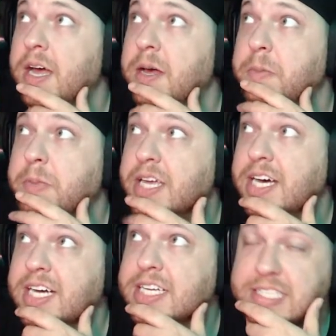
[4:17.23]

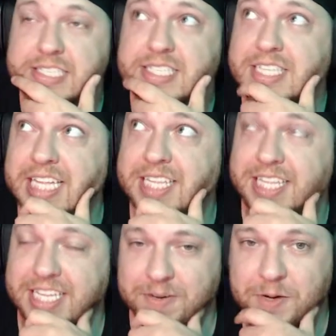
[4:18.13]
because that
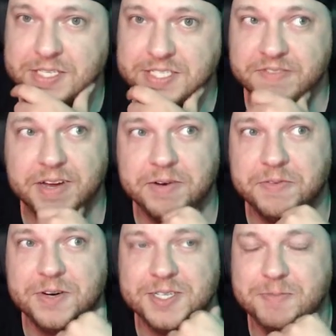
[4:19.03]
was the very
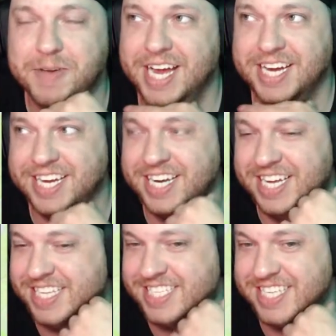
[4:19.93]
first pack and I
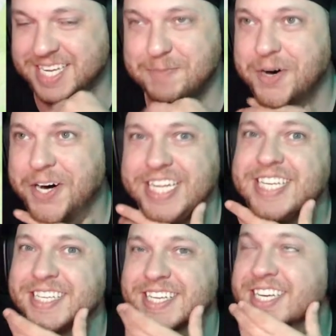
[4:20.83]
instantly bought
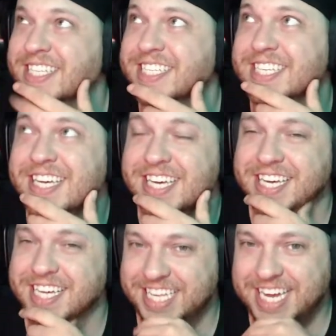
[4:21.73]
it, because
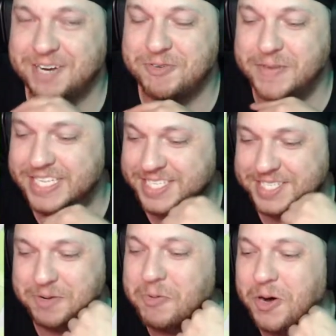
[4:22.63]

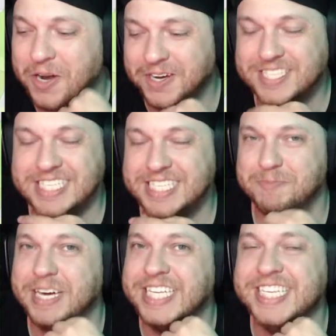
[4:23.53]
Necromancers and Warlocks is
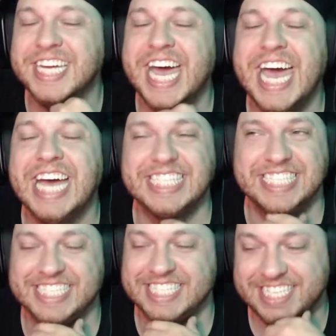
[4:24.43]
my
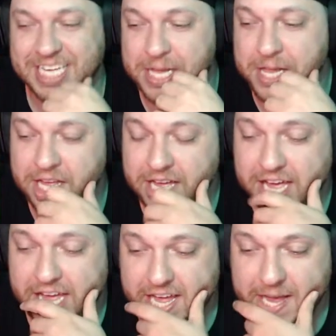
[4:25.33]
jazz.
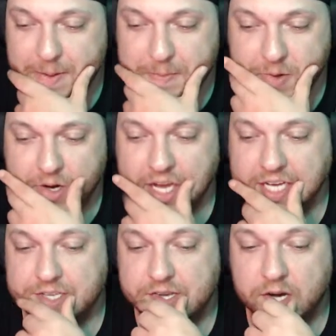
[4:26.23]
Okay,
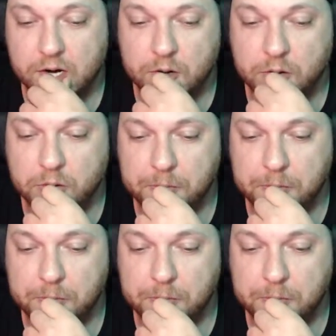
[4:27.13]
so